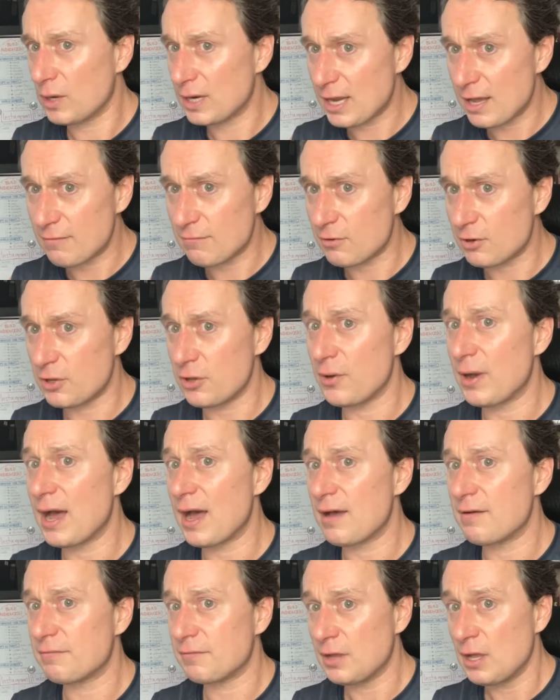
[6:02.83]
whatever you
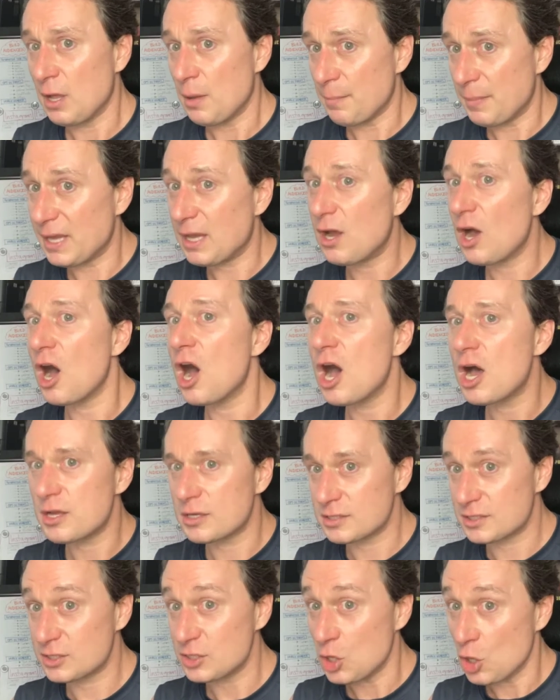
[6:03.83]
have.
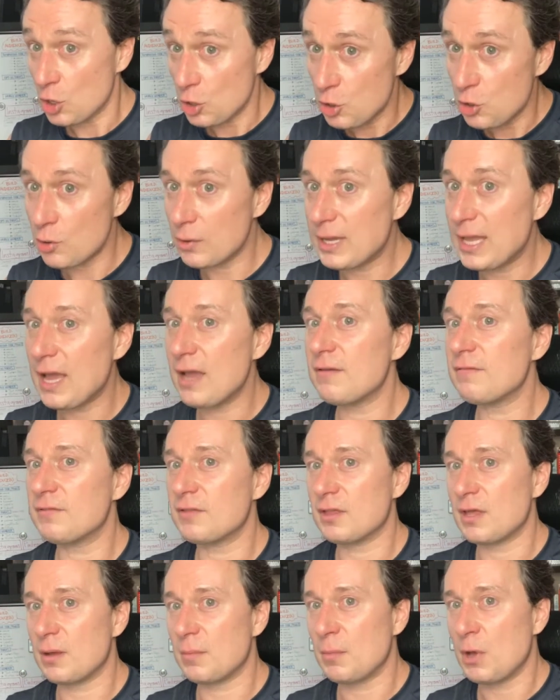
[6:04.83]
Because you gave
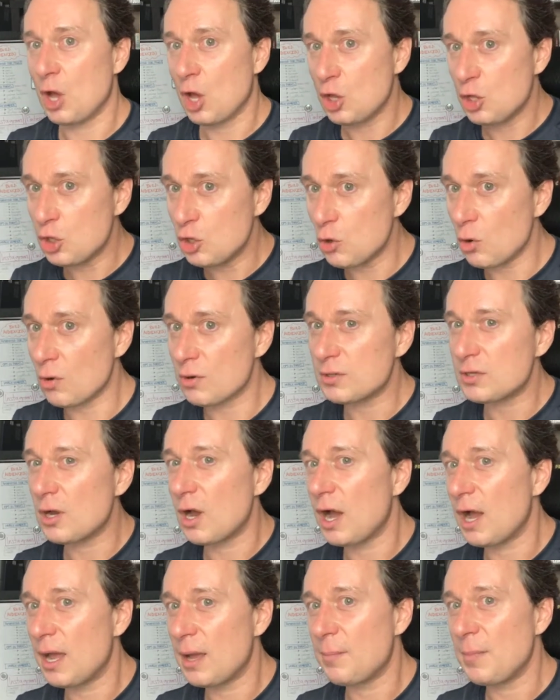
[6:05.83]
them your
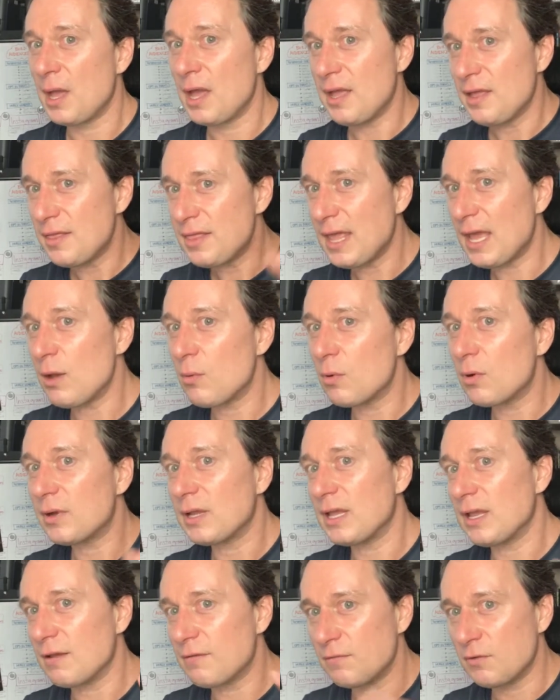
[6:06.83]
time, they will
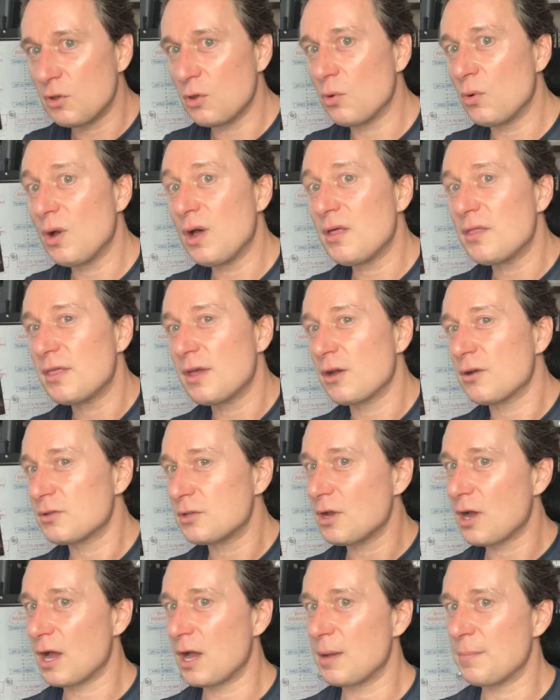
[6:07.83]
give you their
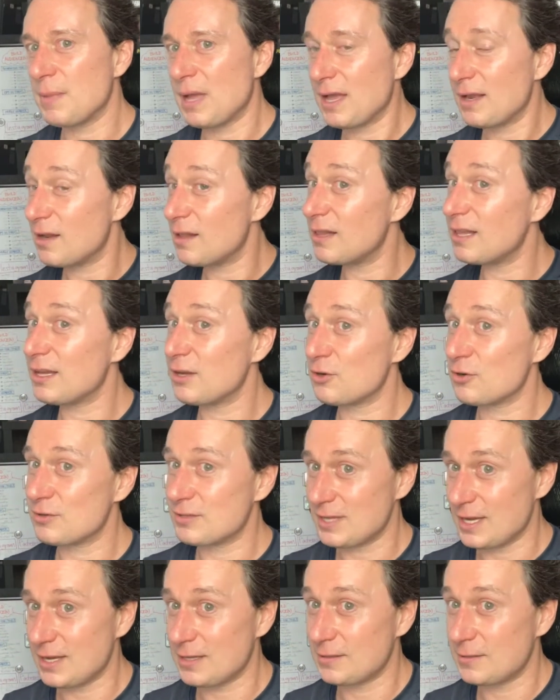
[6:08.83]
time at a later
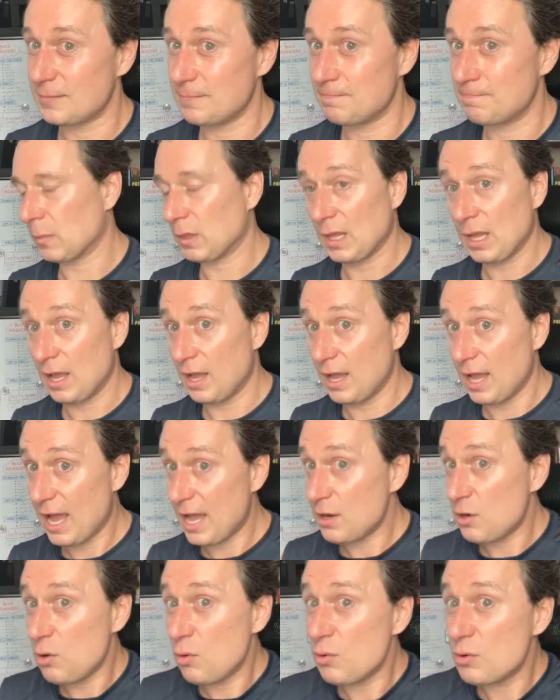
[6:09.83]
date.
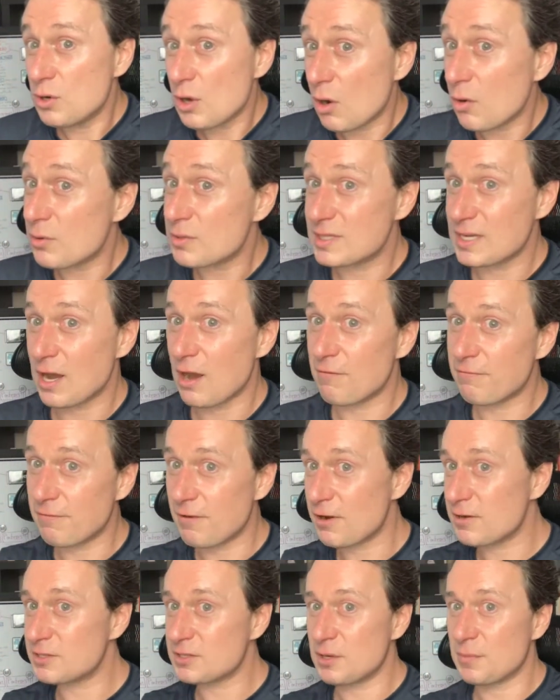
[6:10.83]
And who knows how
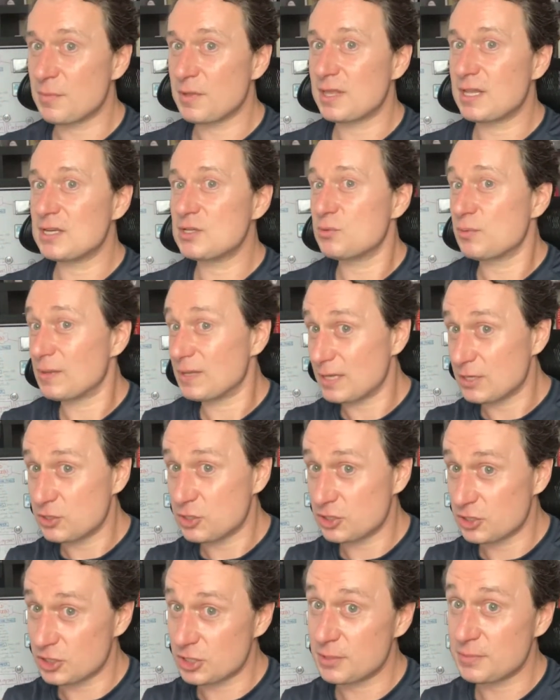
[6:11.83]
far some of these
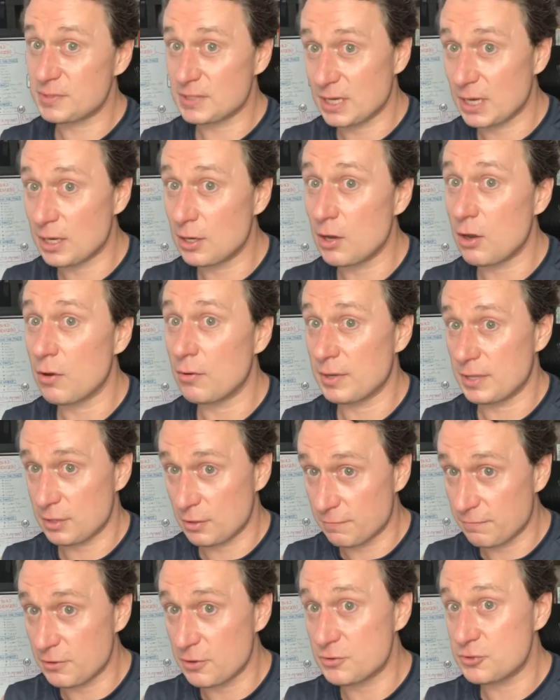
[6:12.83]
relationships can go in the
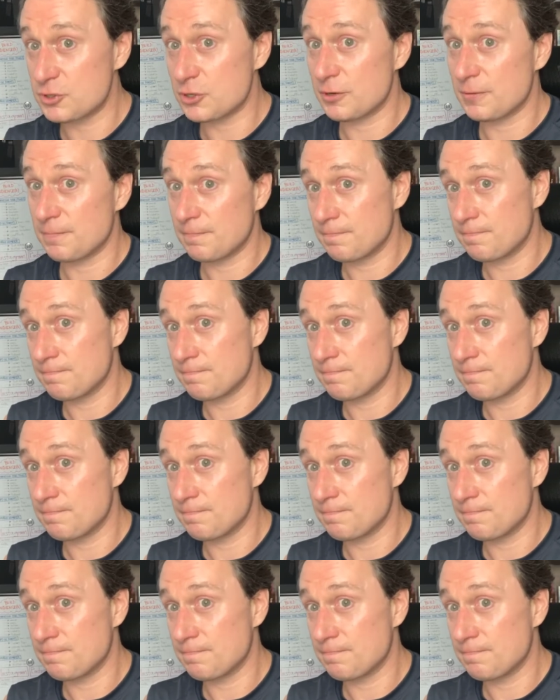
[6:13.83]
future.